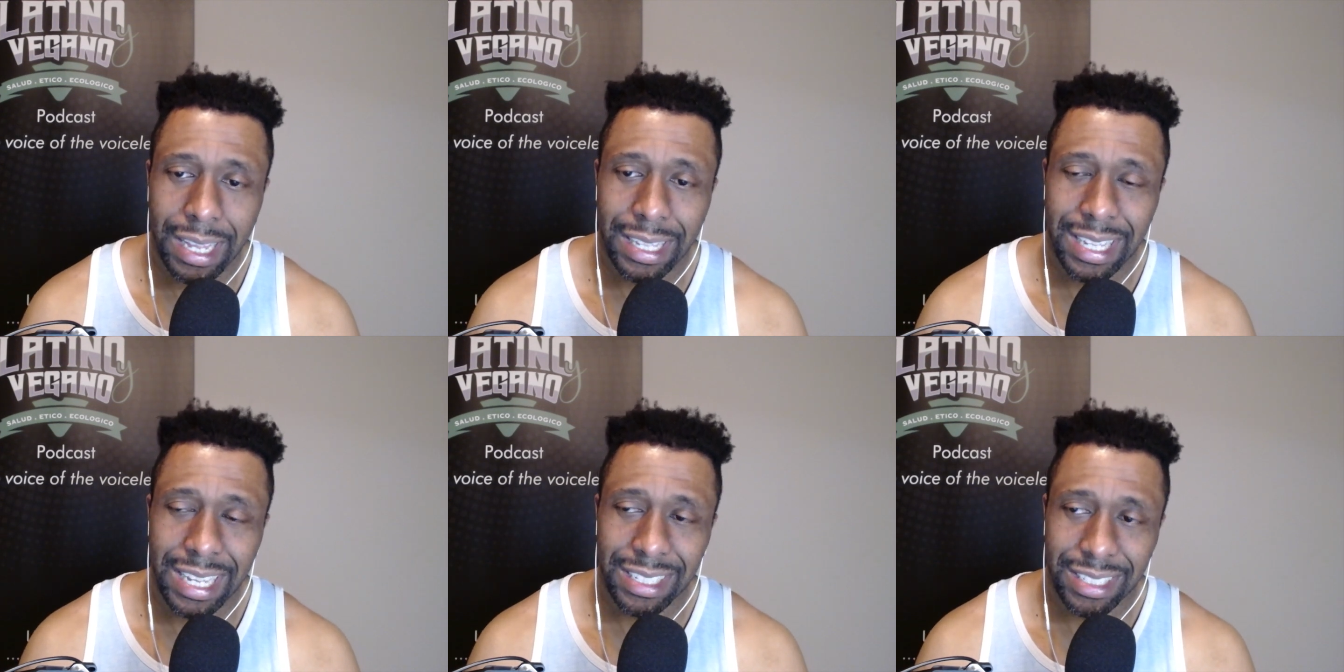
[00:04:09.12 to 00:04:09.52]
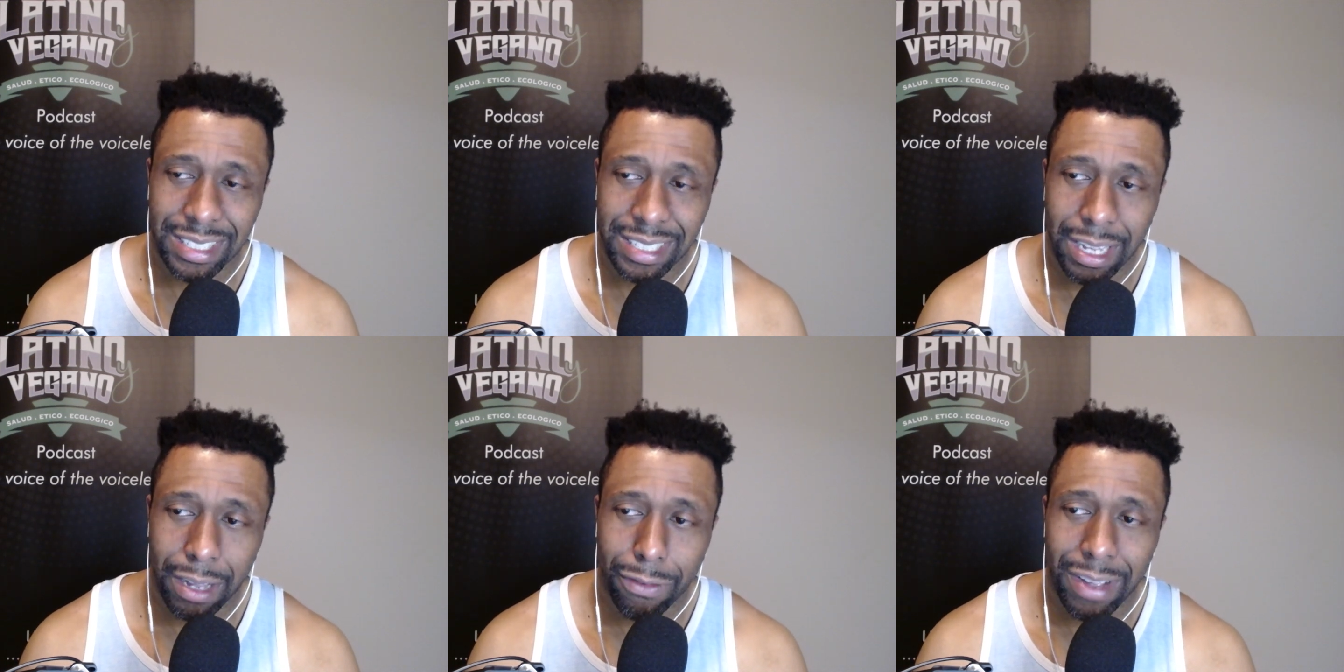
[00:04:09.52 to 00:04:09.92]

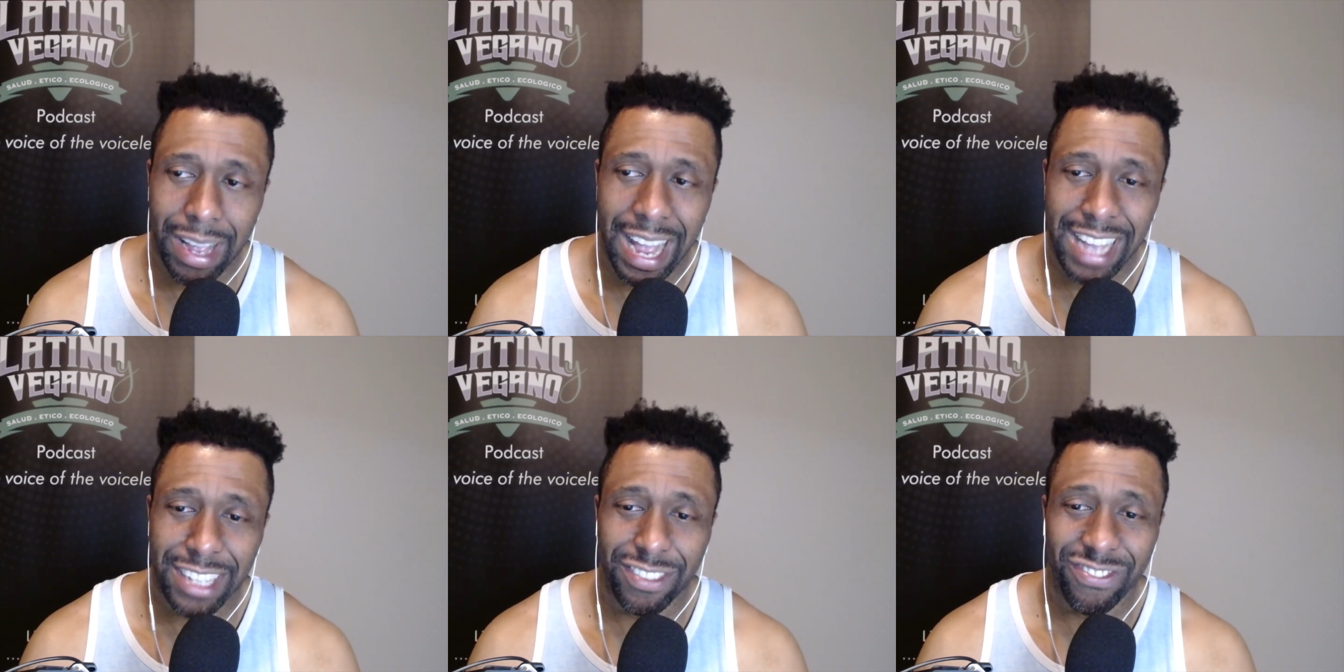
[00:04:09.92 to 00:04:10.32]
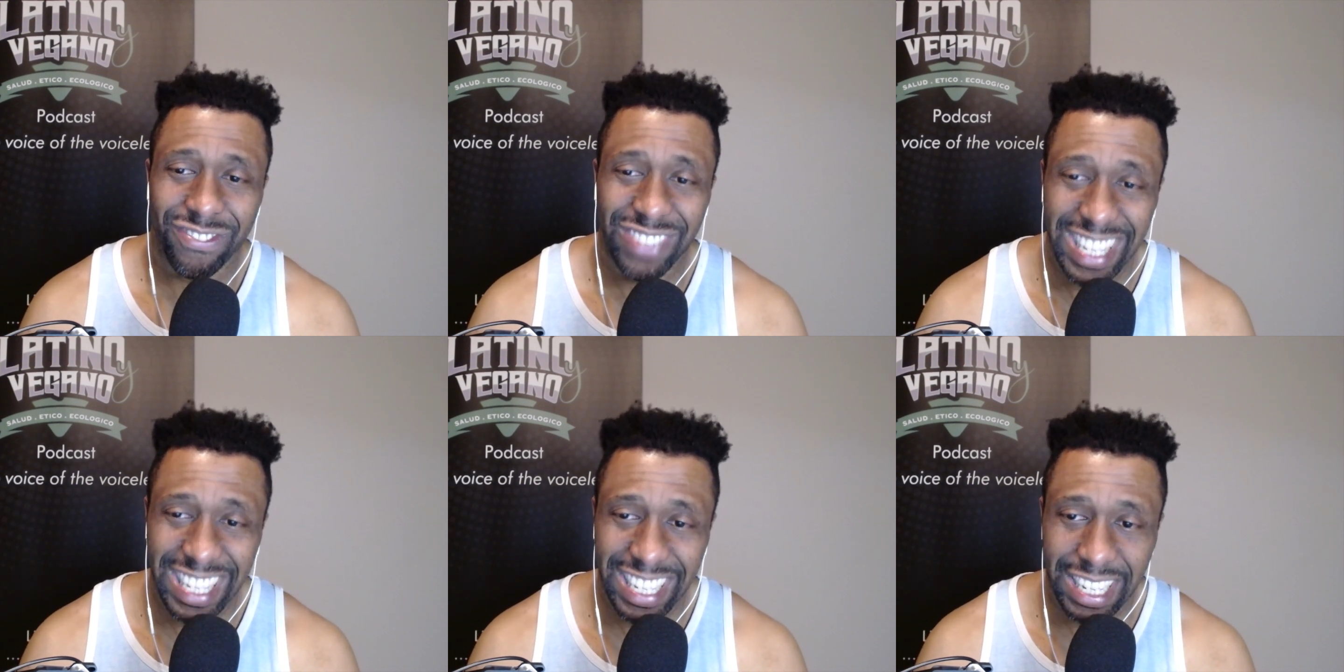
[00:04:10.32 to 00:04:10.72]
themselves as
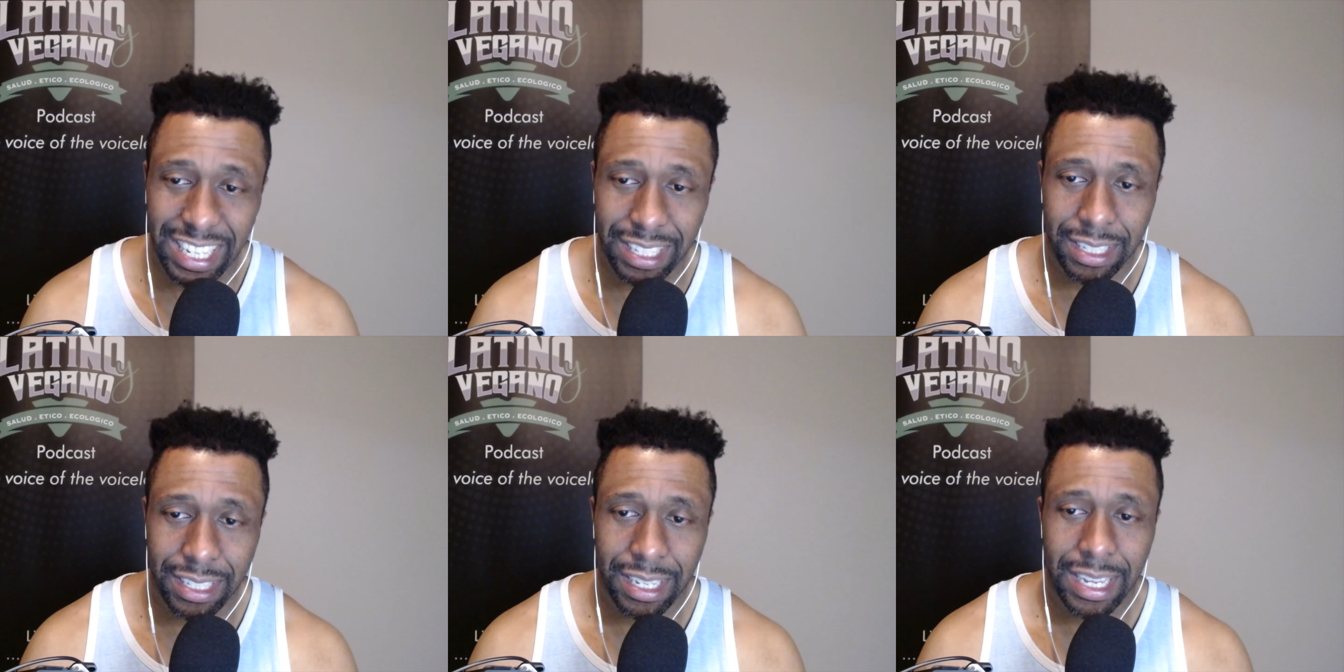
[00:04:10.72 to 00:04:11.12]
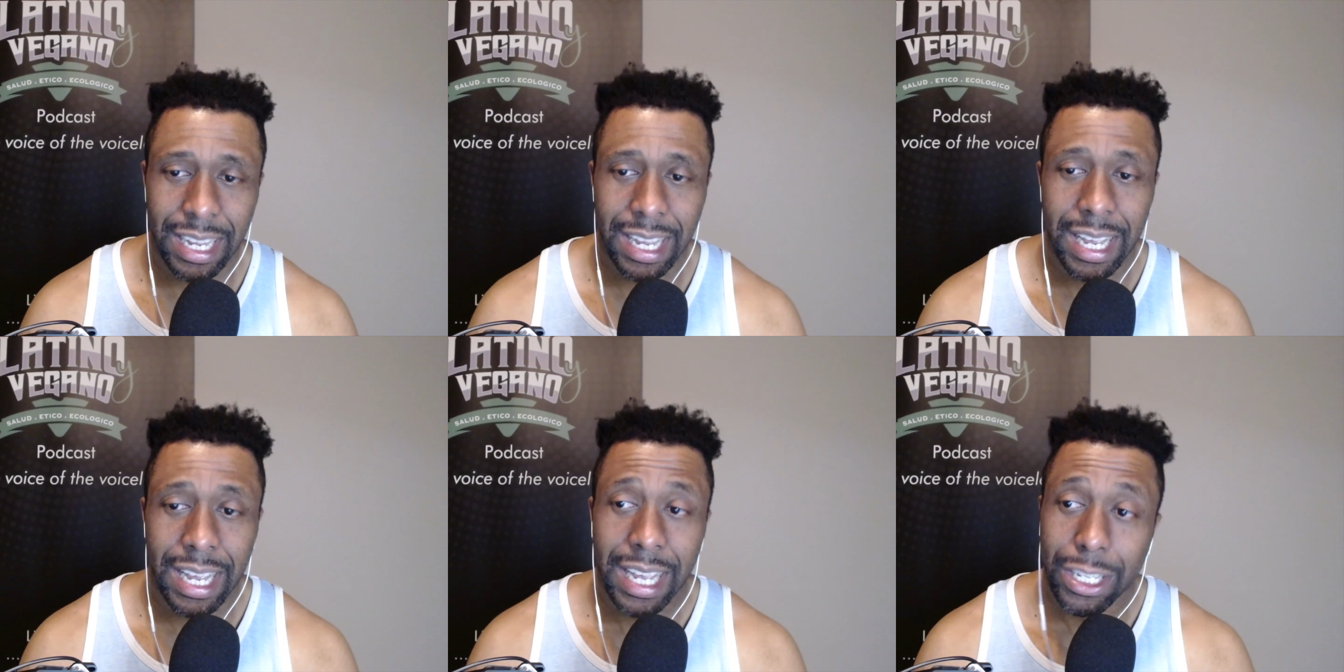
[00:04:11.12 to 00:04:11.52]
vegan,
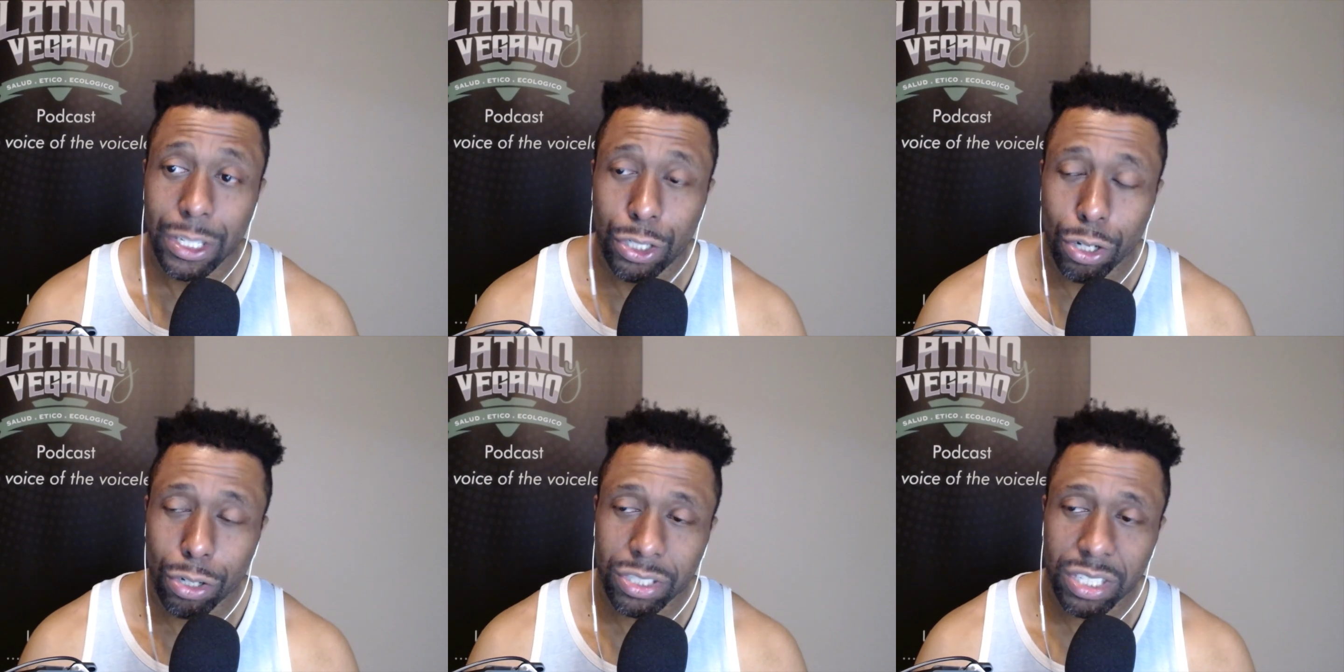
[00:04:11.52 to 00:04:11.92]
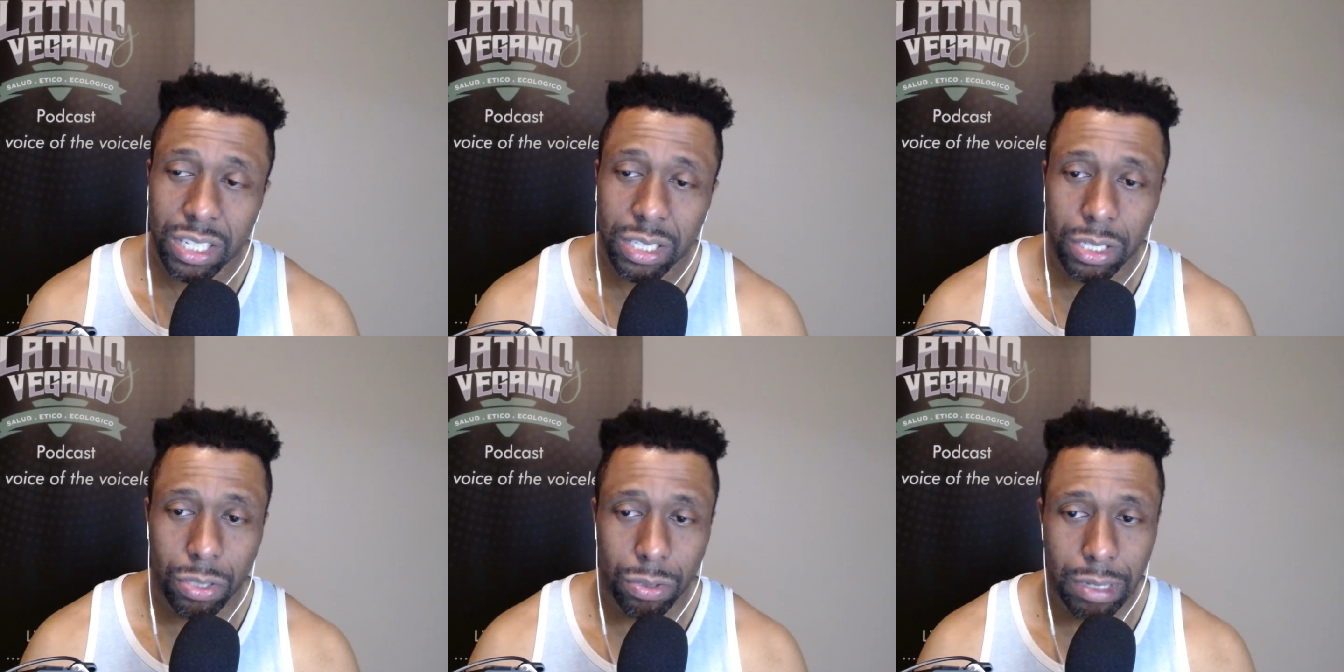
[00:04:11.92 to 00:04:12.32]
just in
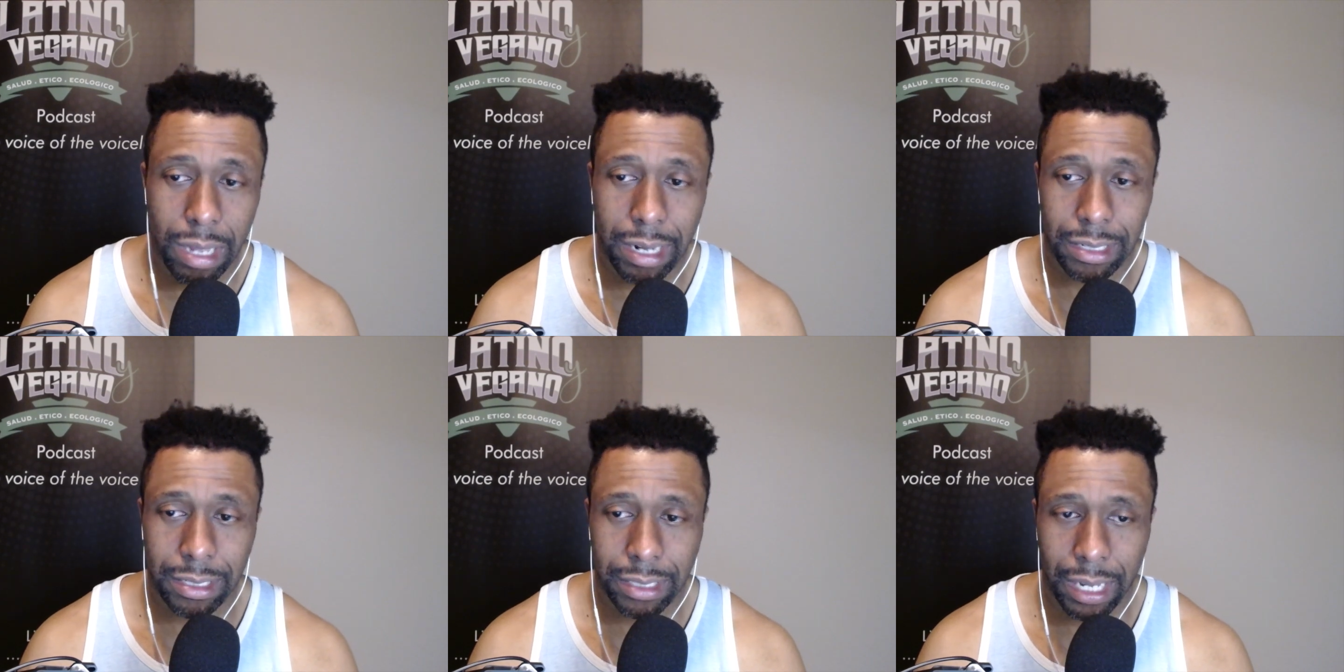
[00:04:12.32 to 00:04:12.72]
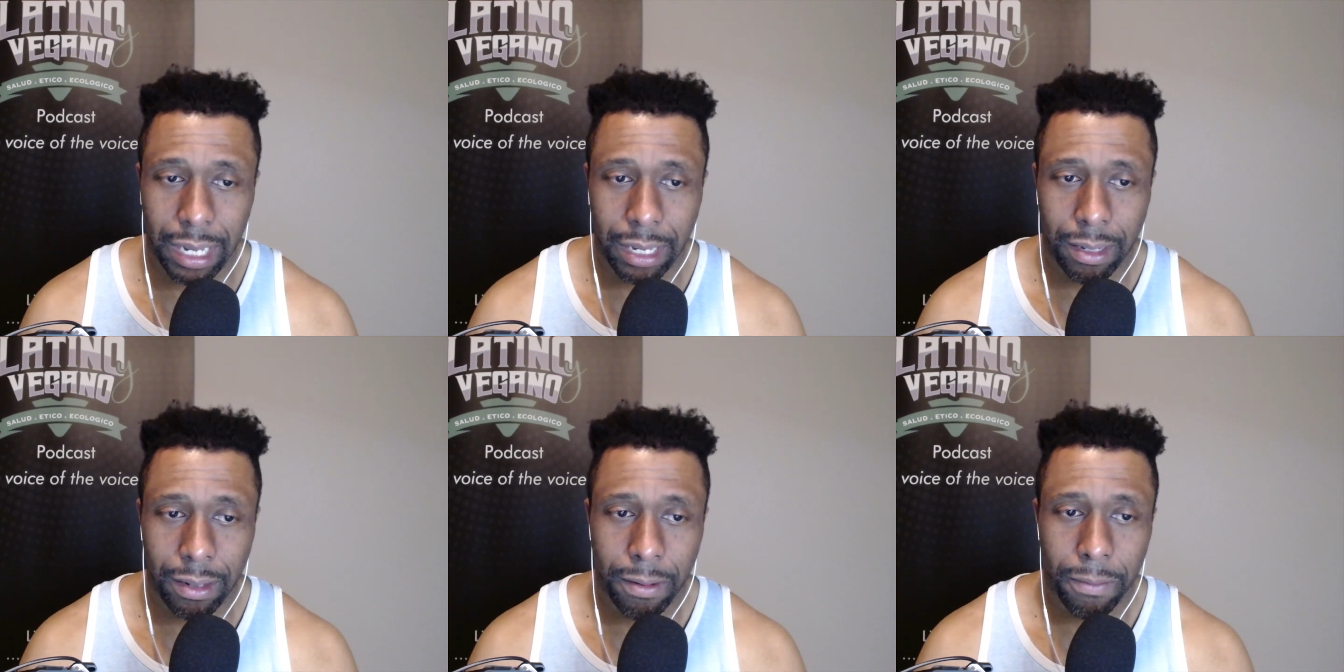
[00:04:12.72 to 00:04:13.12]
the United States.